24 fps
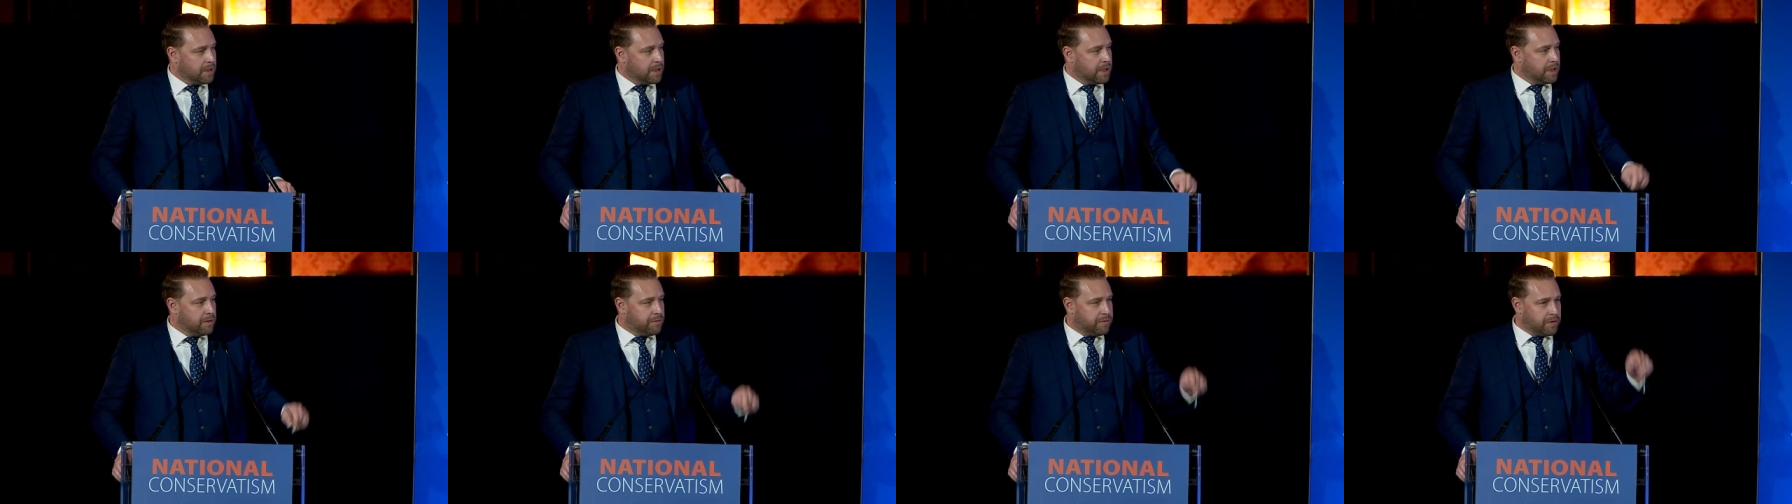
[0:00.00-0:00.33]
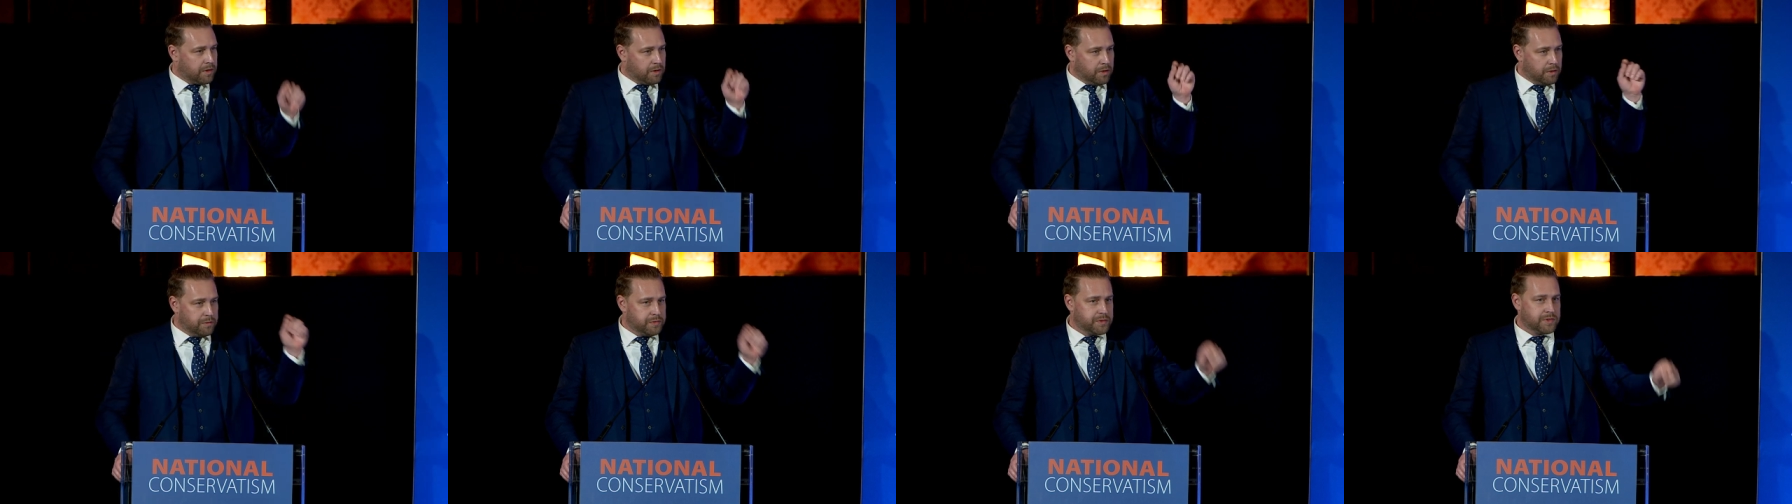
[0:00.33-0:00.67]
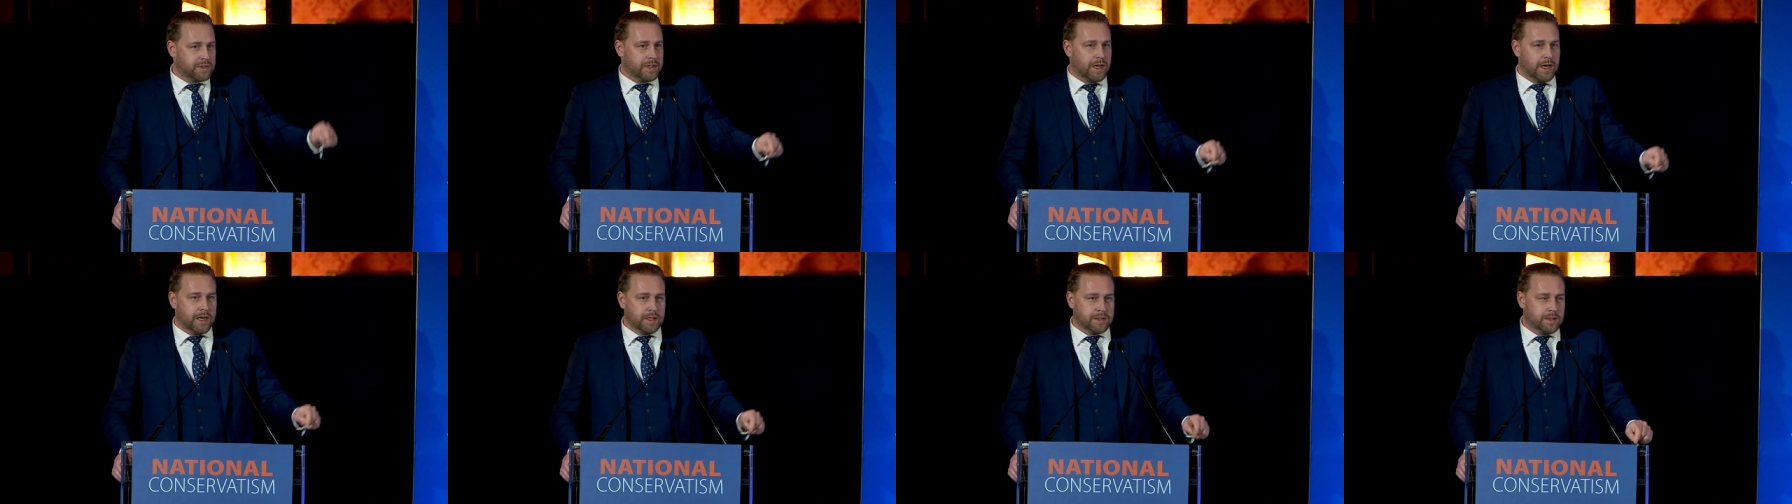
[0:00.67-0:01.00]
Guy
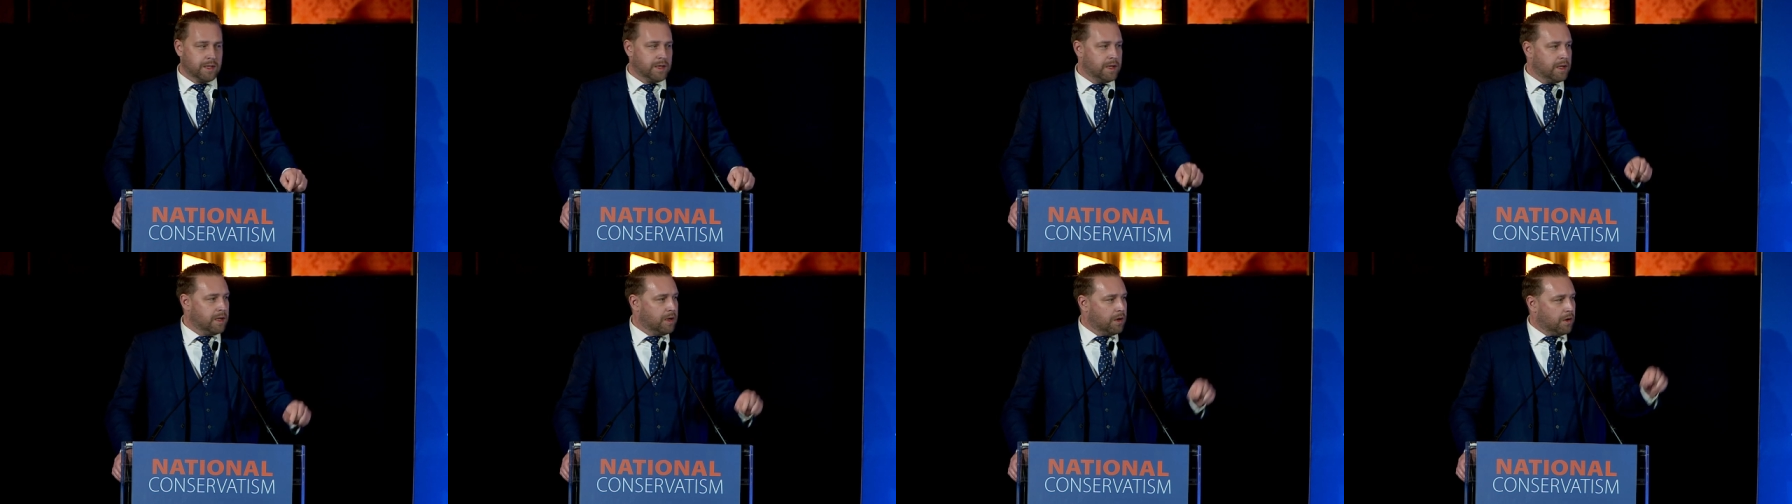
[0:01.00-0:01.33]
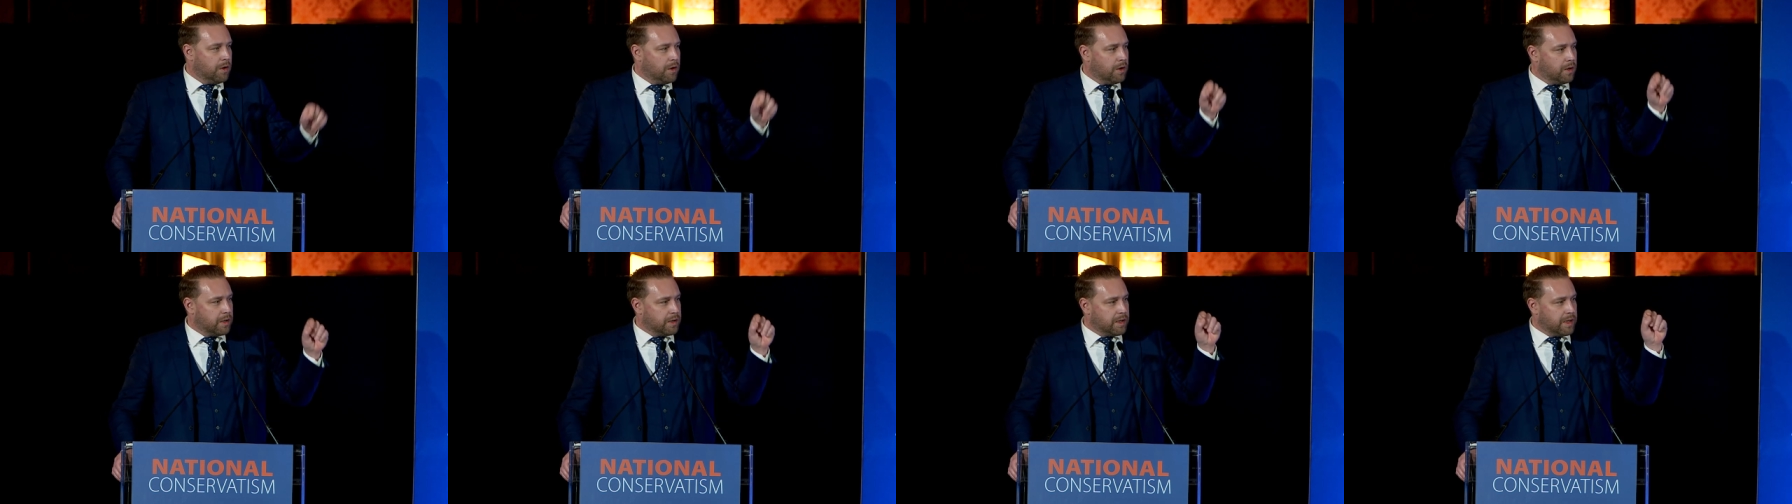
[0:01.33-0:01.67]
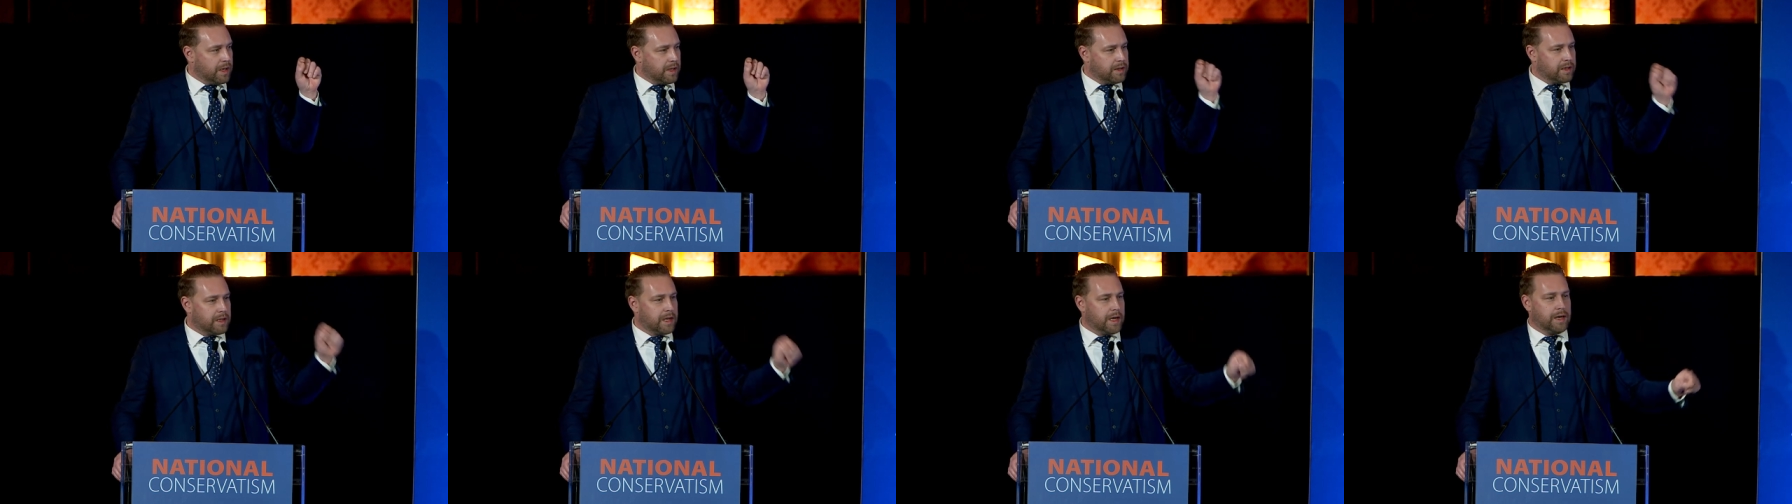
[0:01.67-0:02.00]
Verhofstadt, or
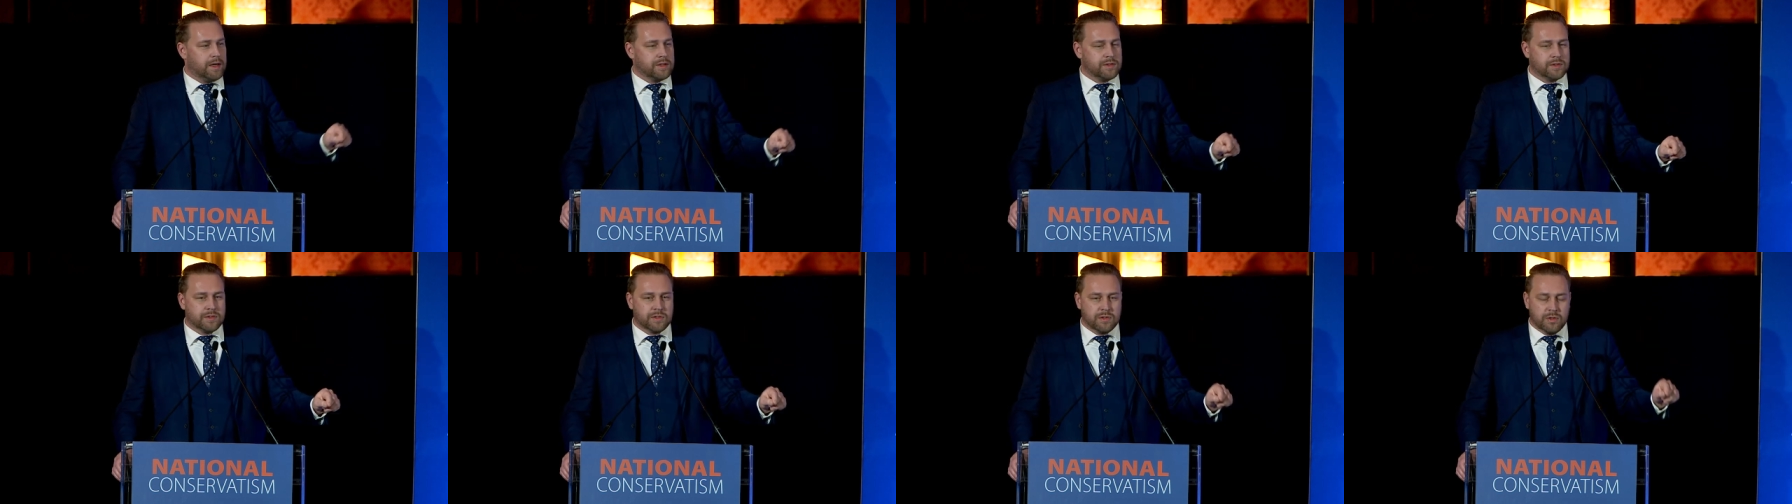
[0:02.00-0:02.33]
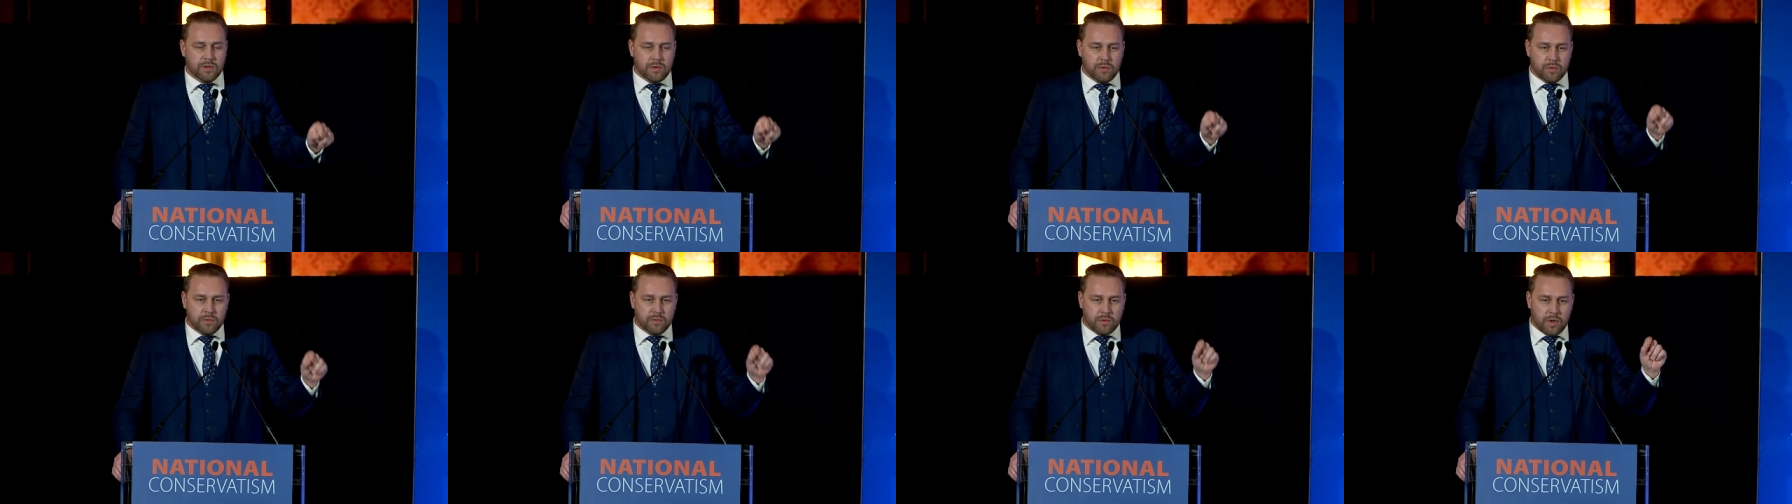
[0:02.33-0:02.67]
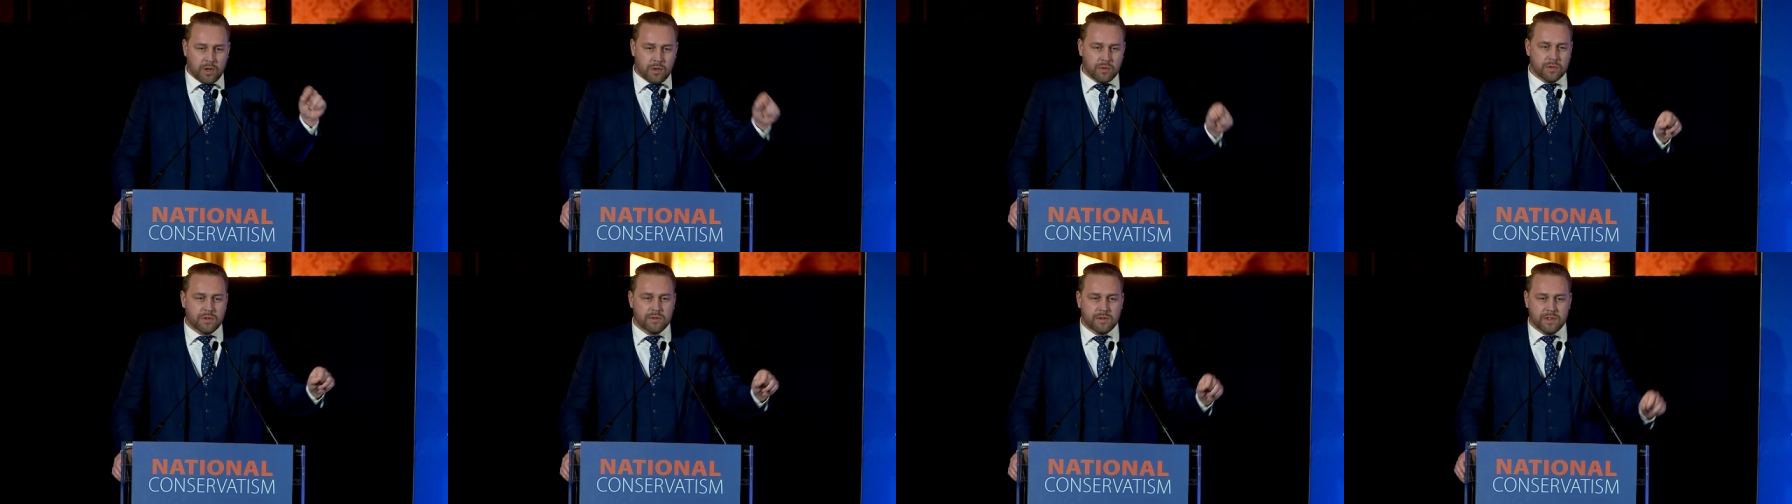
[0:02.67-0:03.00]
the other guys who
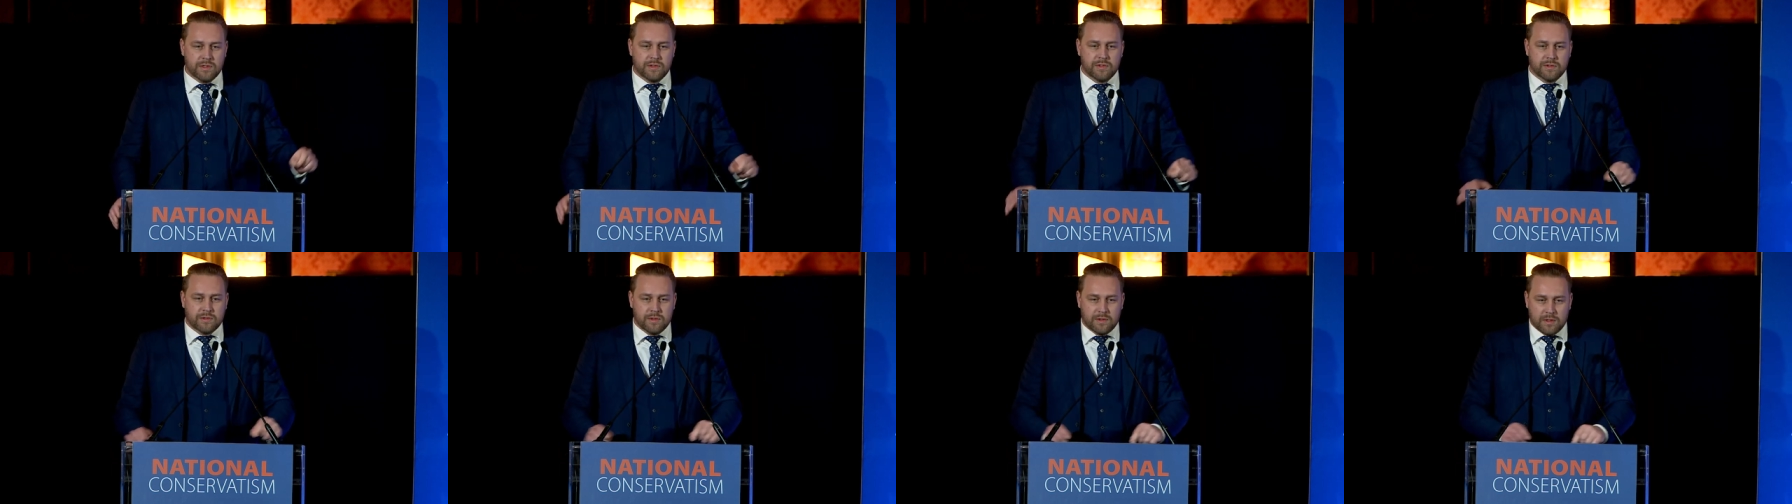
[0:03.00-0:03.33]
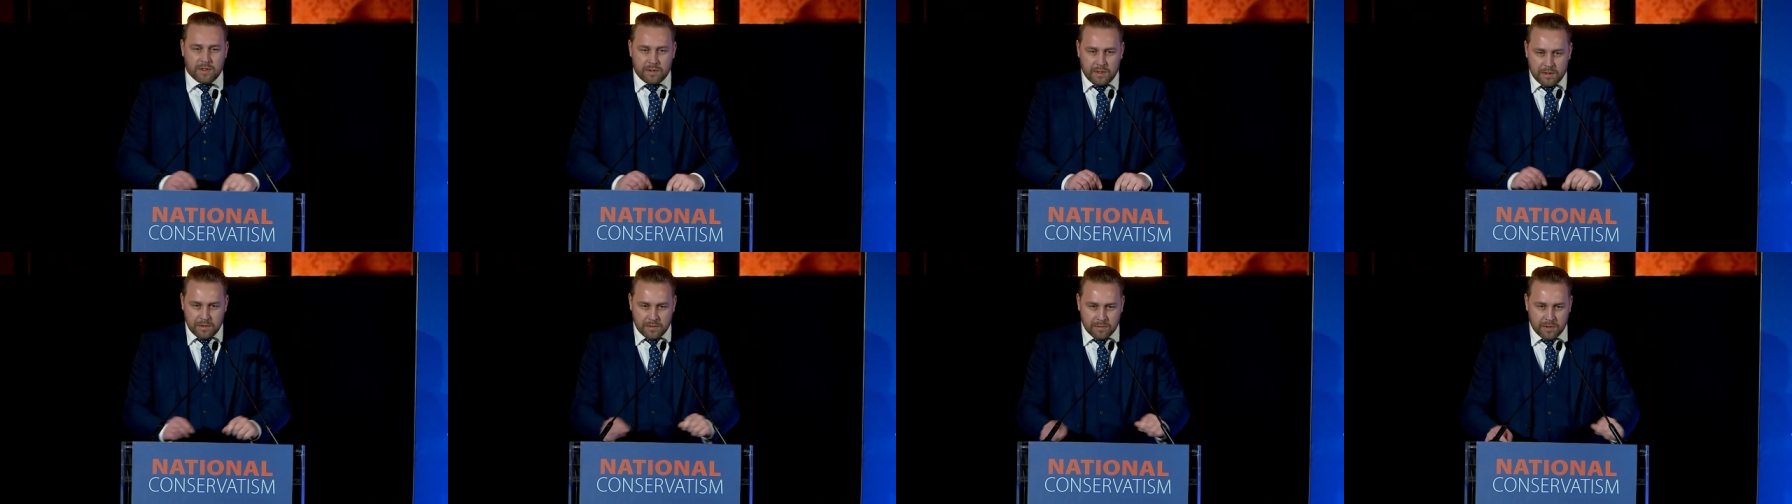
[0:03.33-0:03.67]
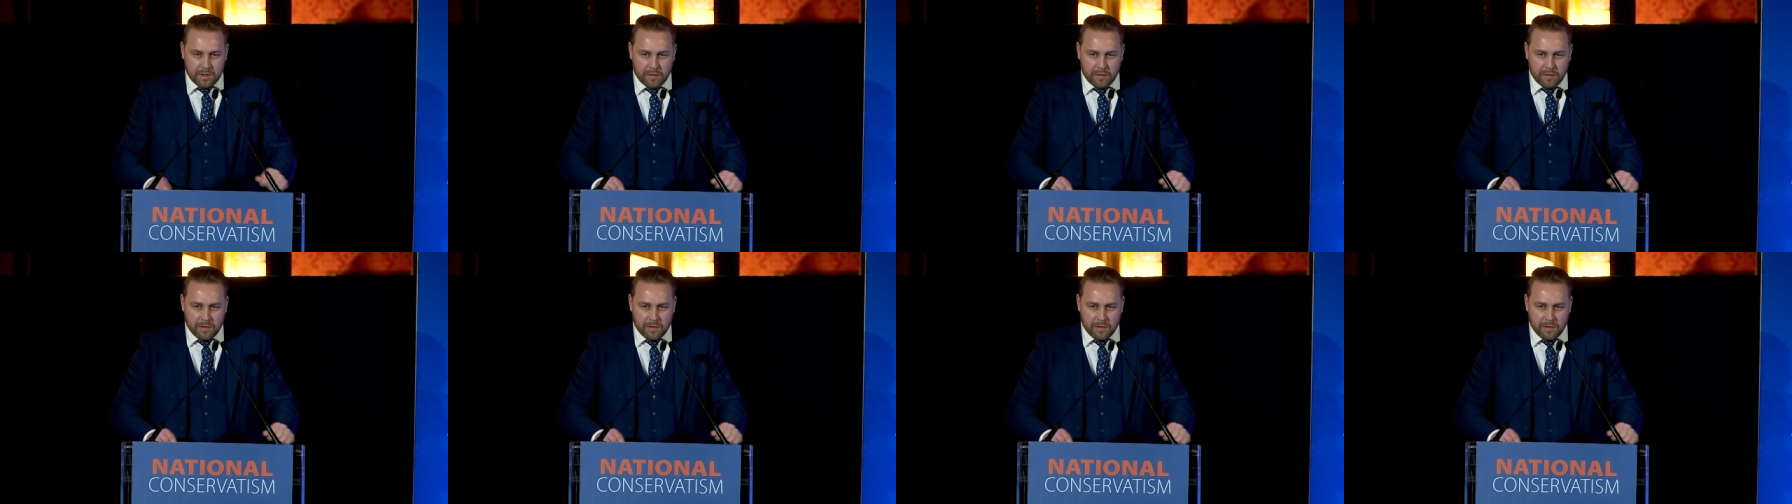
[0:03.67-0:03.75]
wrote these uh,